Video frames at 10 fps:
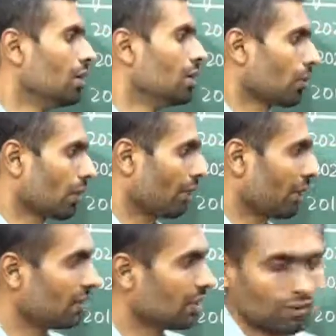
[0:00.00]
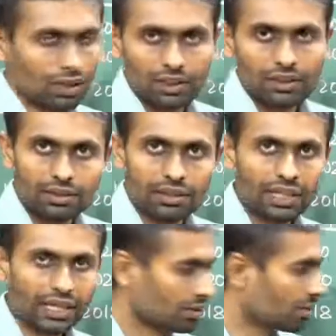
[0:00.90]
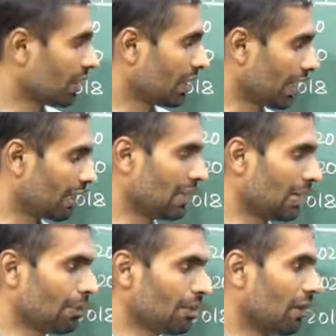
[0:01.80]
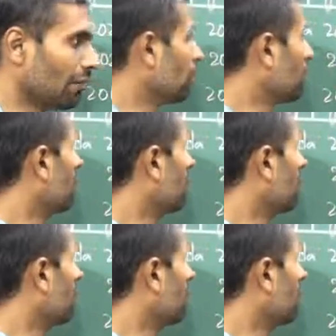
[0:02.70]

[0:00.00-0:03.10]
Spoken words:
So okay, fine. This is what syntax and example we have used.